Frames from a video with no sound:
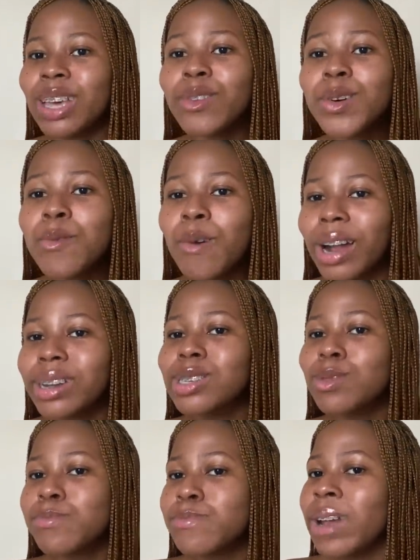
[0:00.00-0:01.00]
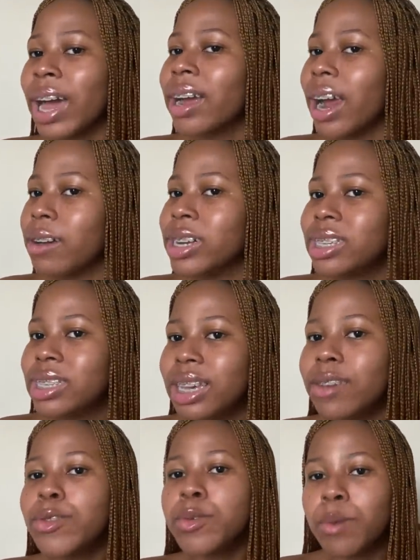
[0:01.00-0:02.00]
So if you want to like
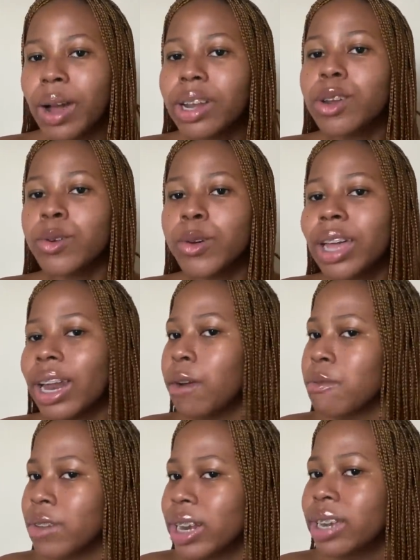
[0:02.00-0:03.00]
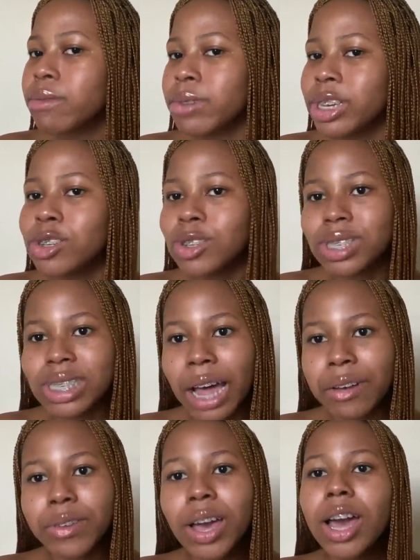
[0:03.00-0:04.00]
guarantee, if you want to know that I really read your
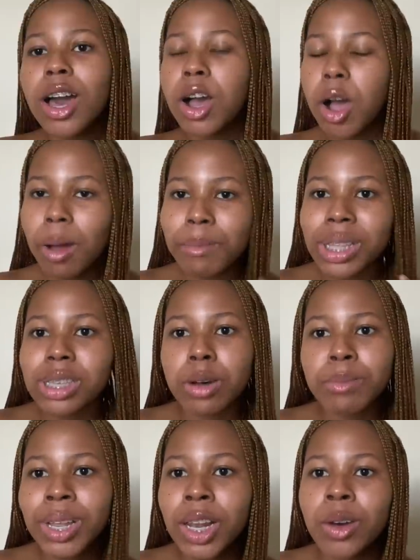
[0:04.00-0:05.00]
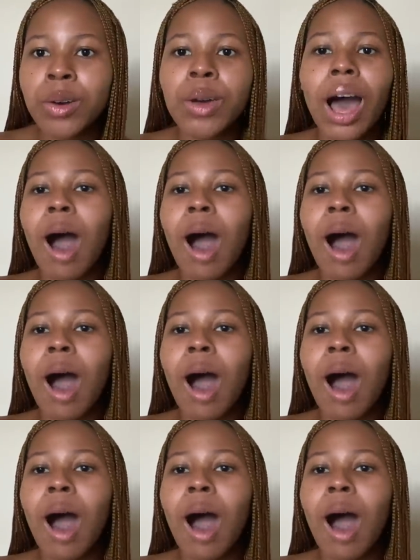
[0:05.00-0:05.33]
stuff, comment down below.